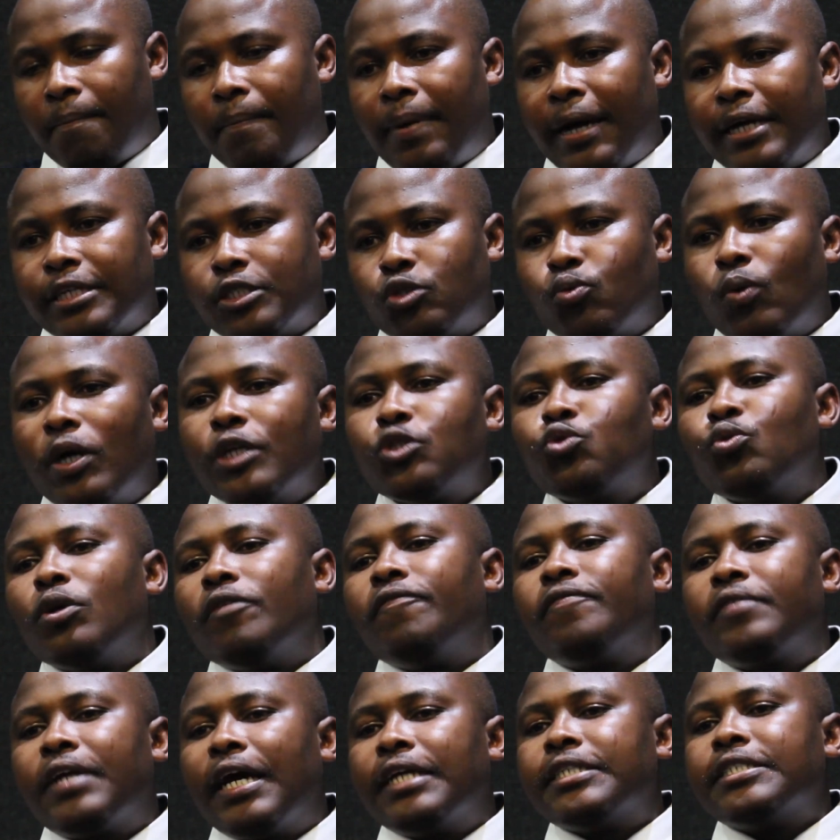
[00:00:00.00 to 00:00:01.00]
But what
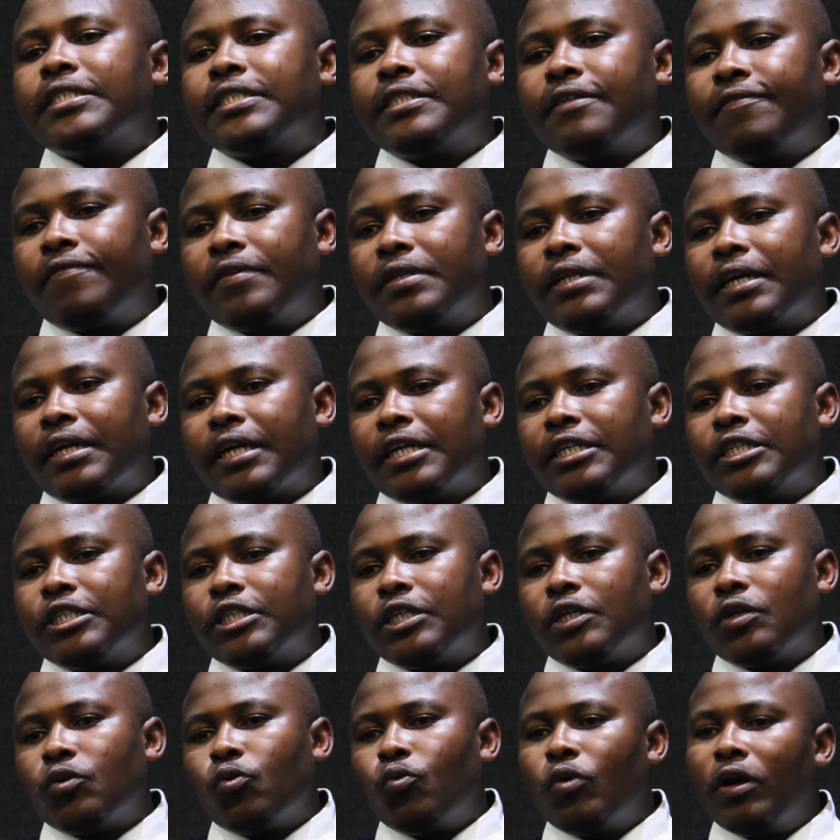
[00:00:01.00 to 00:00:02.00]
we've done as the
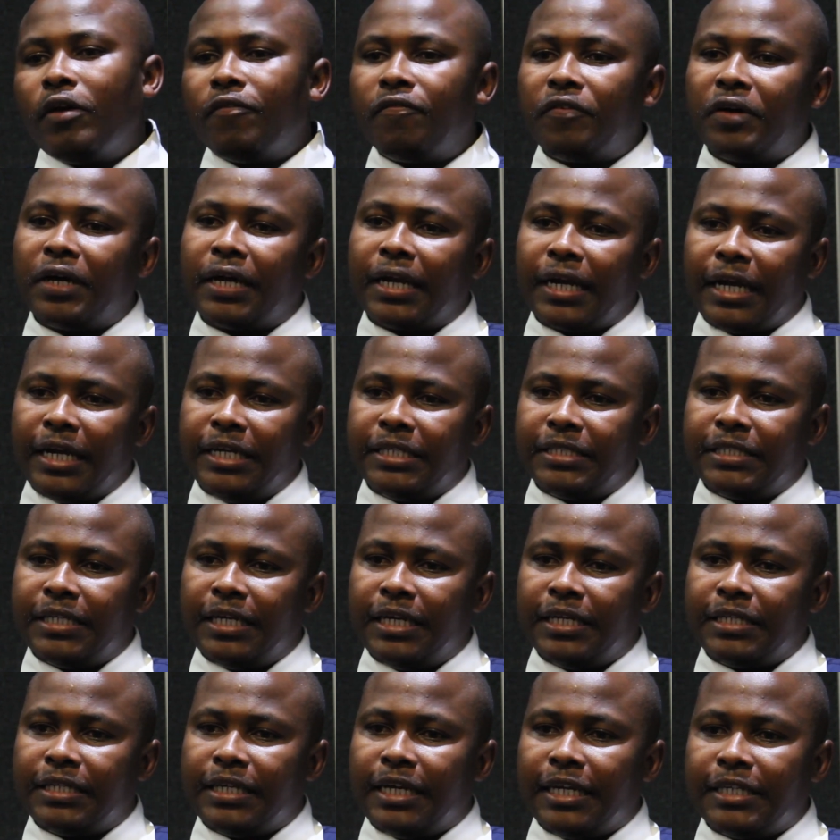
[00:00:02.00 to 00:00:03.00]
federation, we've
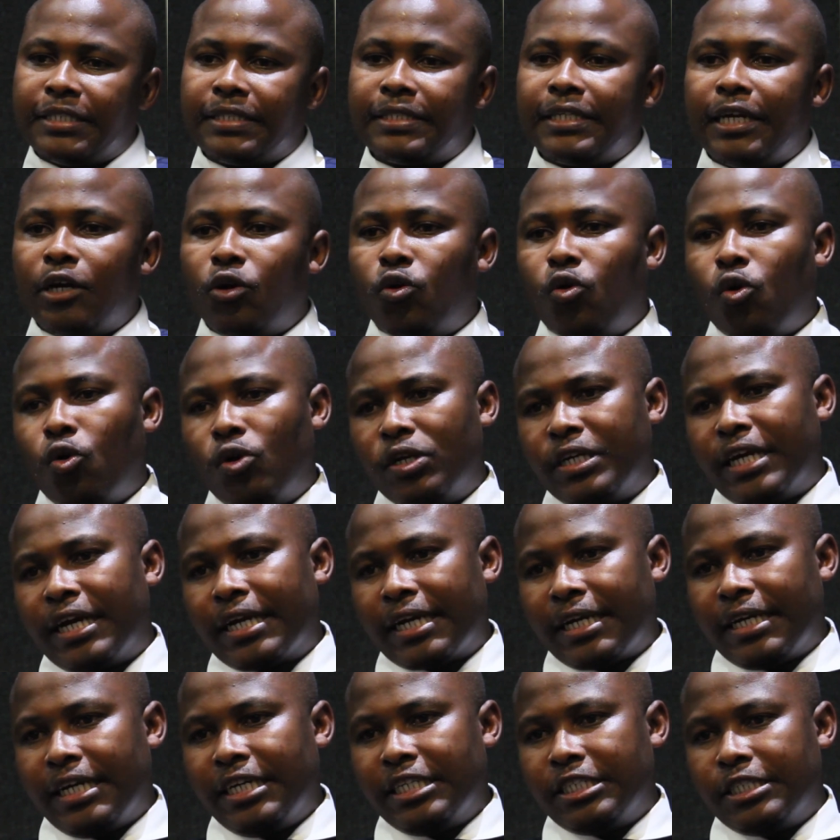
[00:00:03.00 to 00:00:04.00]
created a stakeholder
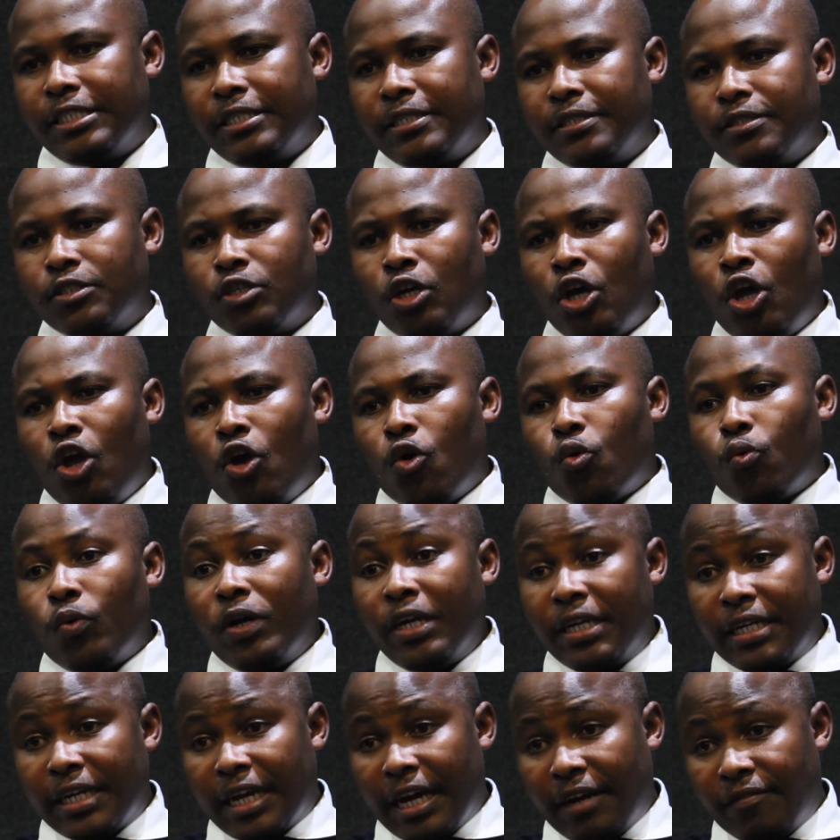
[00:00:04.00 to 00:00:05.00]
relations
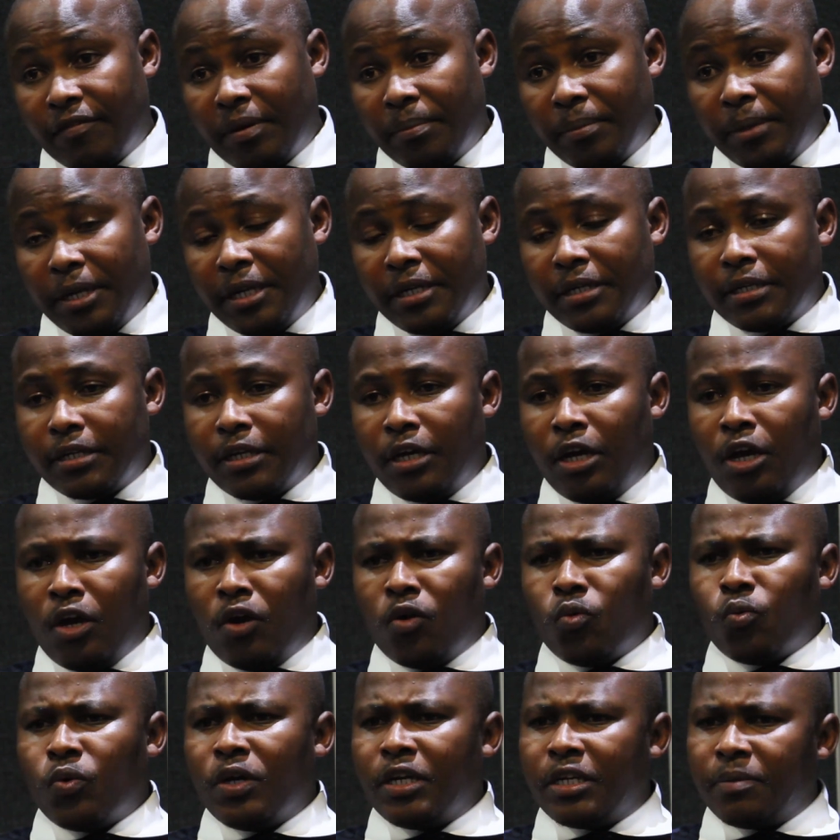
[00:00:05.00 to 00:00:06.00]
with government,
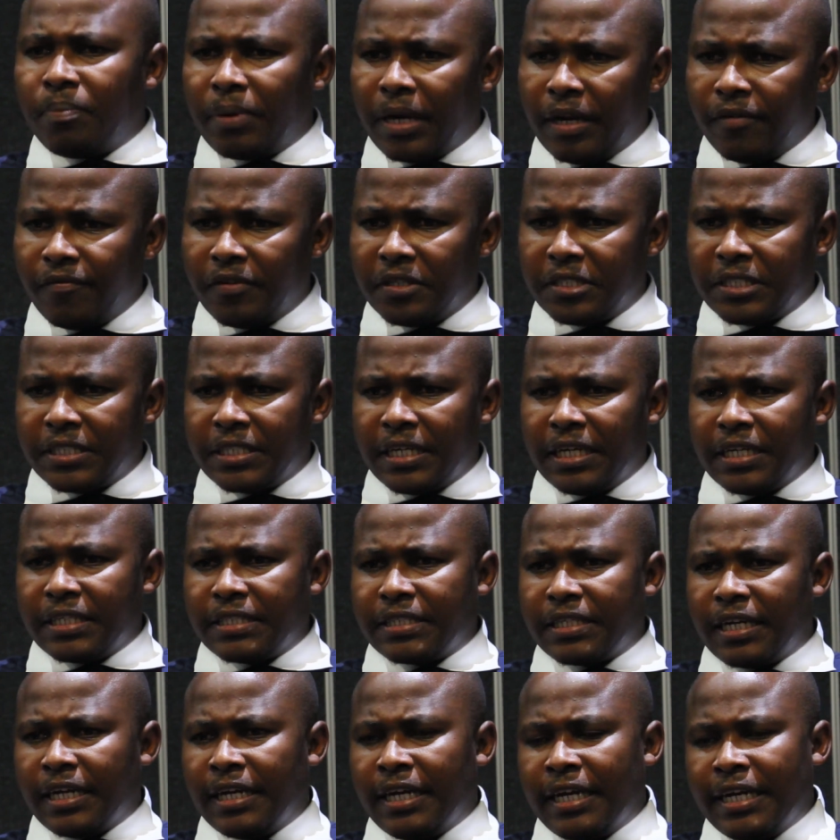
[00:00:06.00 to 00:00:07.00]
with private
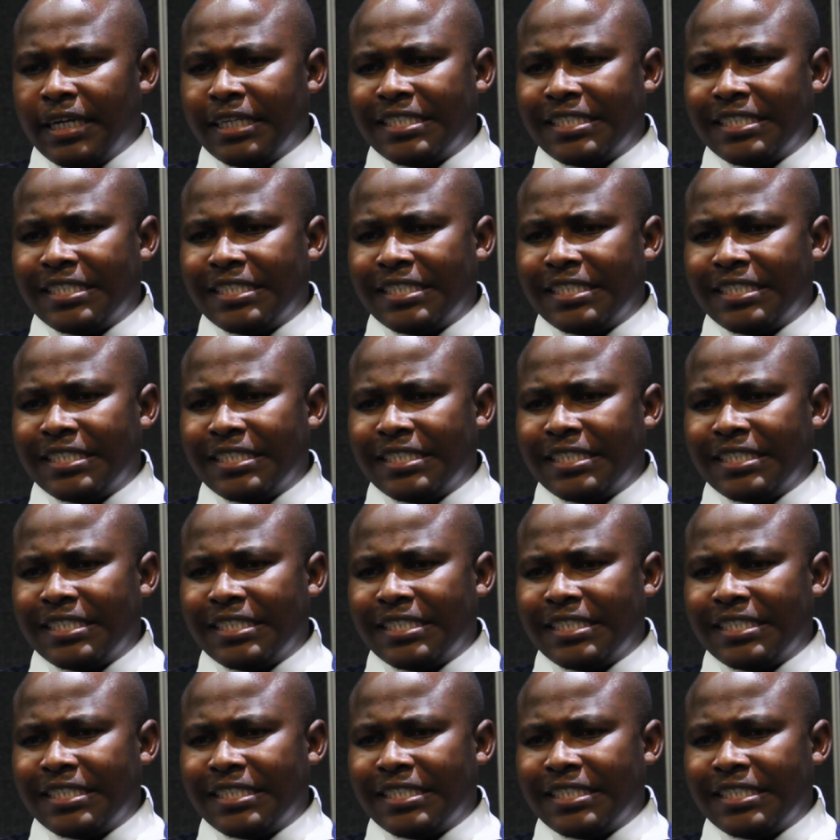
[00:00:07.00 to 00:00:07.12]
sector.